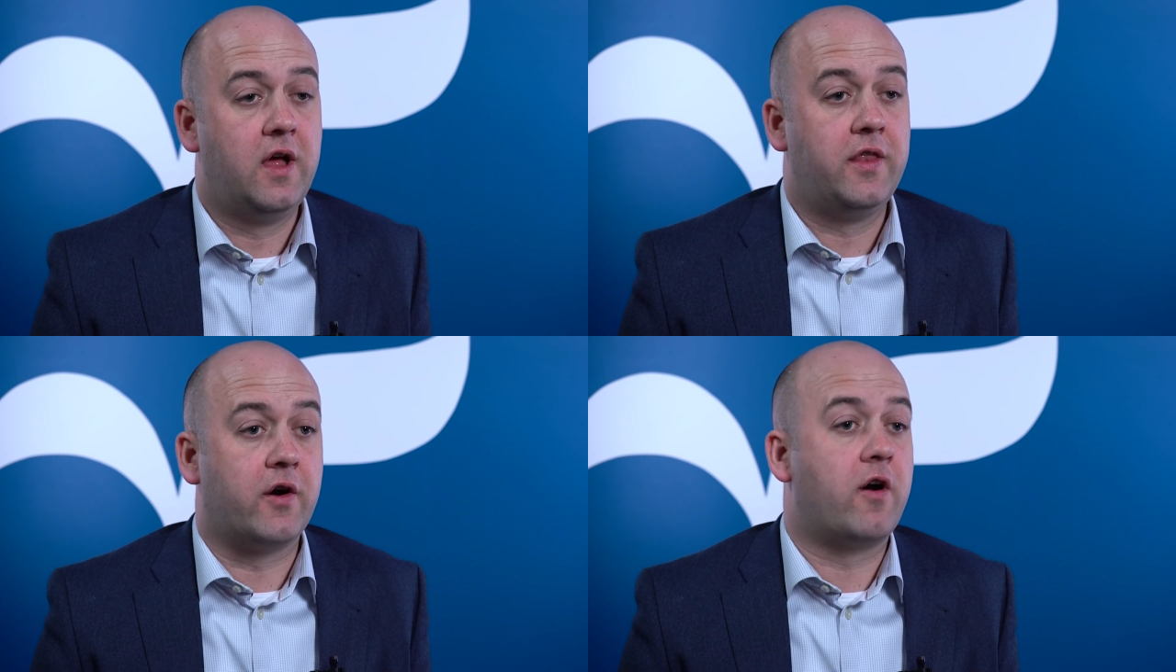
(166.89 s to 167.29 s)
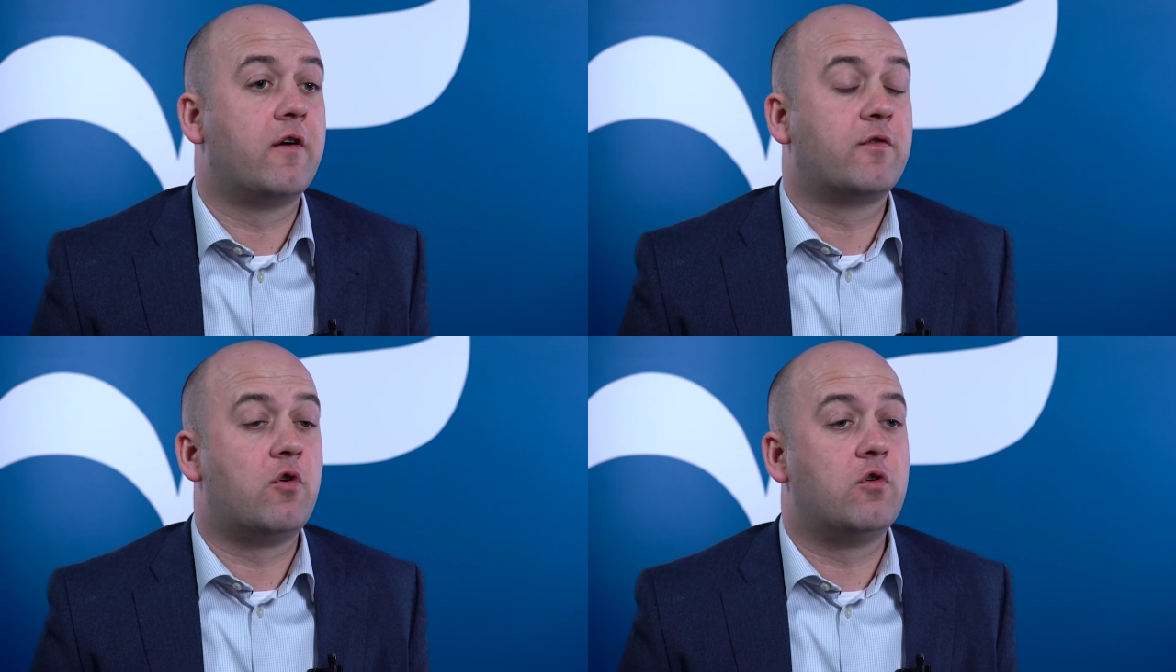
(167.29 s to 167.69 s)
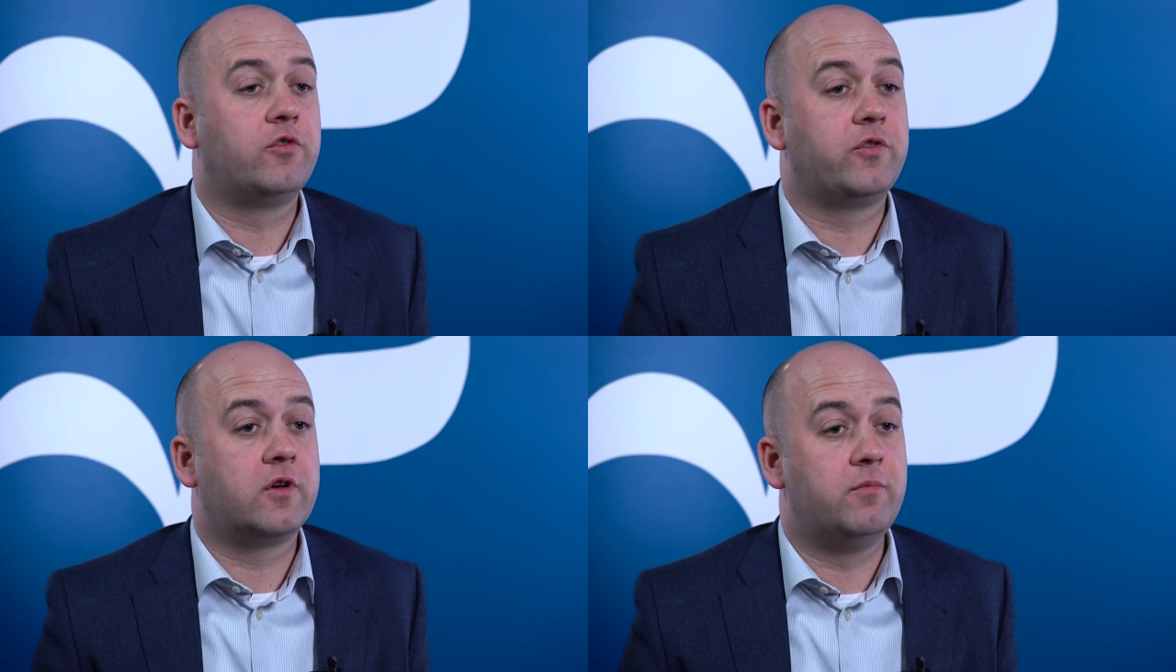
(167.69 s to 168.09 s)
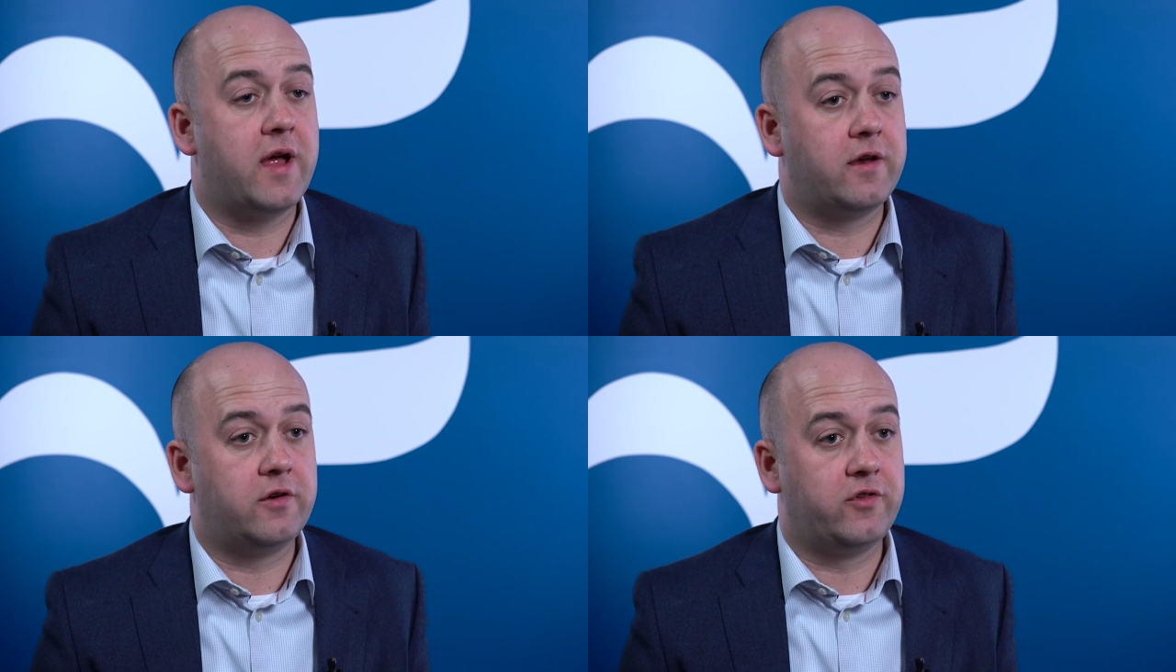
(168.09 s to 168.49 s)
There are, of course,
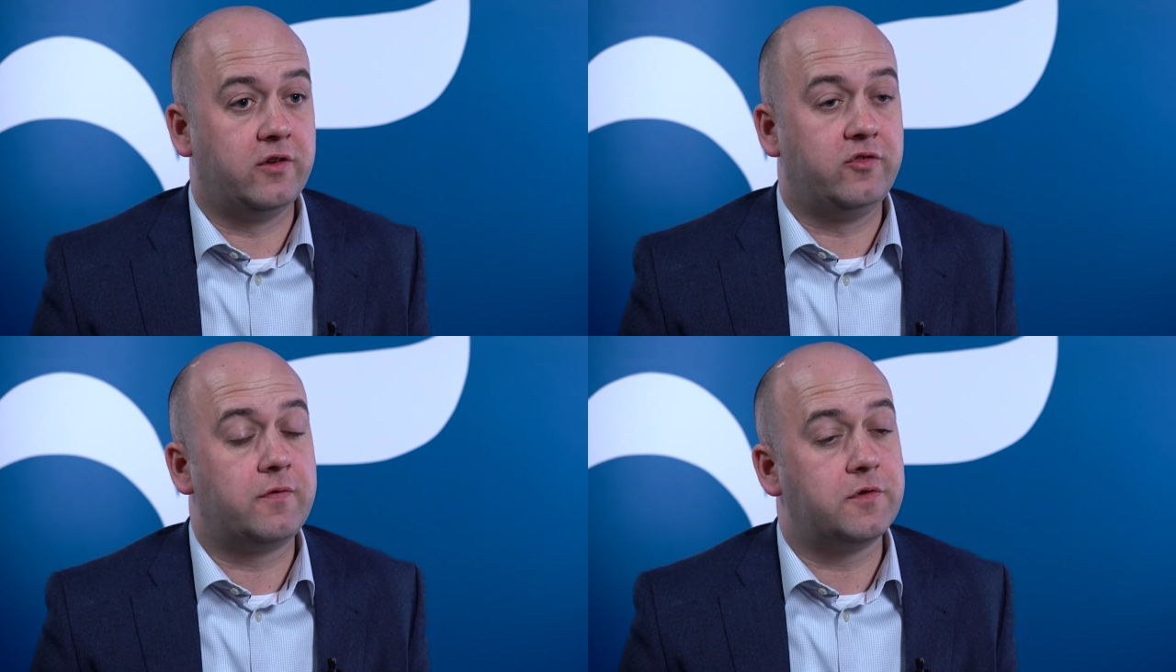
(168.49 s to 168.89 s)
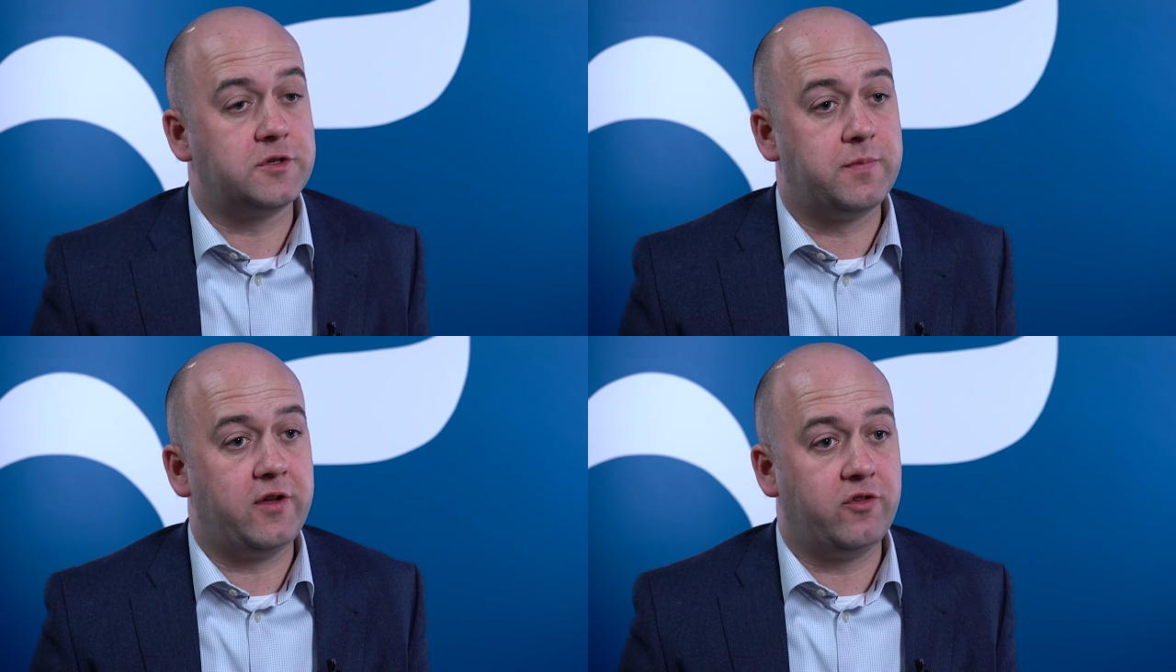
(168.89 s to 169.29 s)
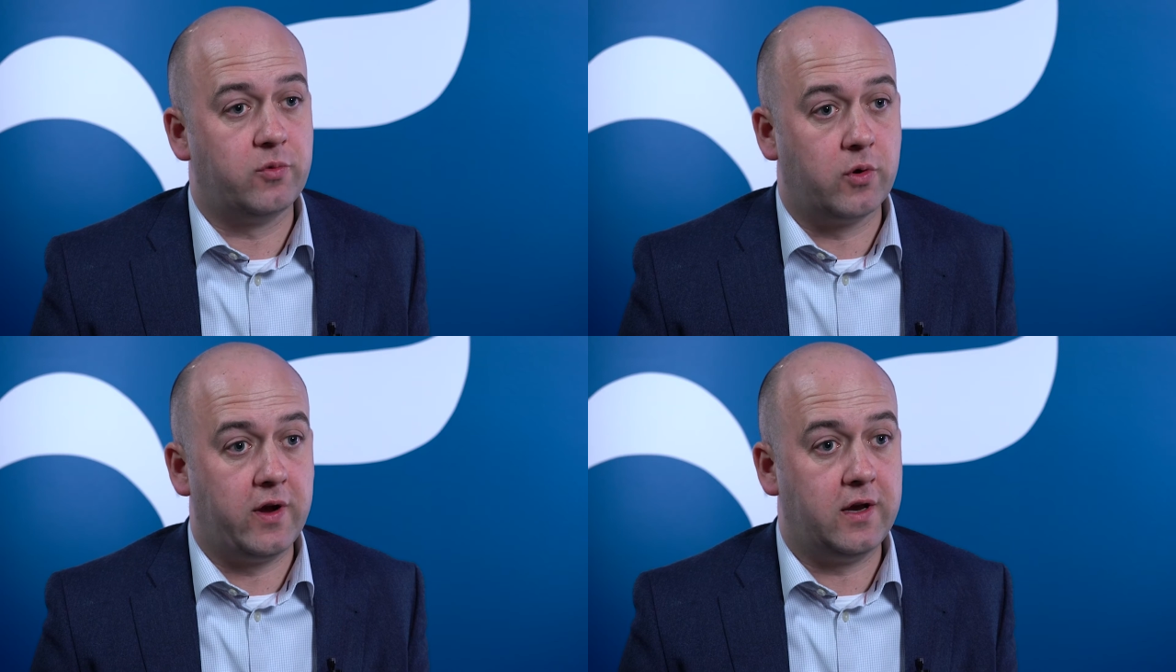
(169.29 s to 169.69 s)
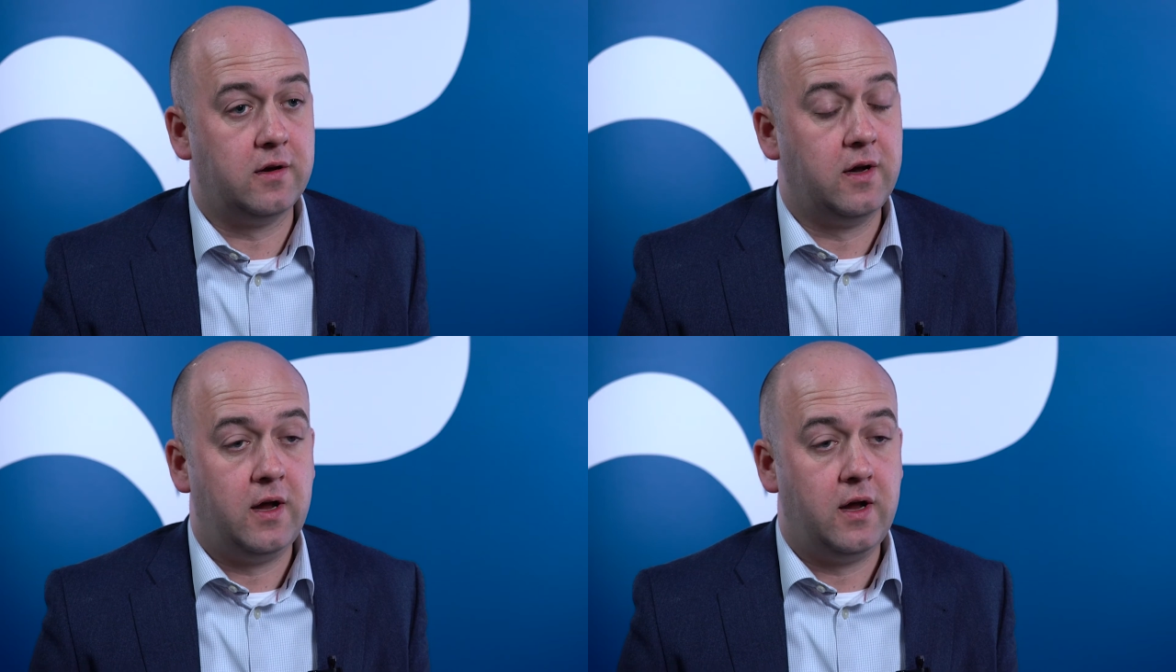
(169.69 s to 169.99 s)
competitors in different spaces we're in,